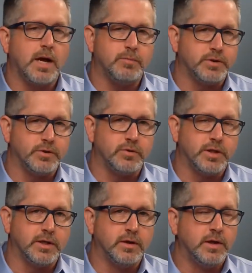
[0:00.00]

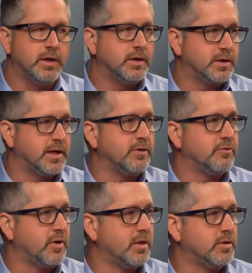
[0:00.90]
opportunity to get in
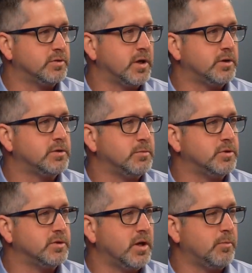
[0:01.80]
front of those
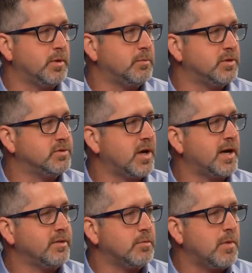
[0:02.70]
customers and help them
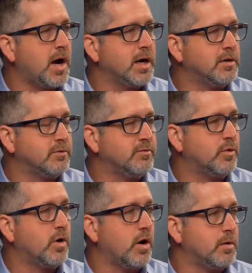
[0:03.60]
design their mine
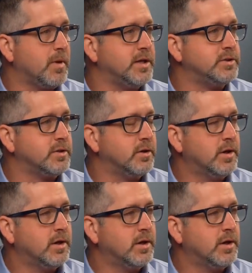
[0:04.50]
for automation.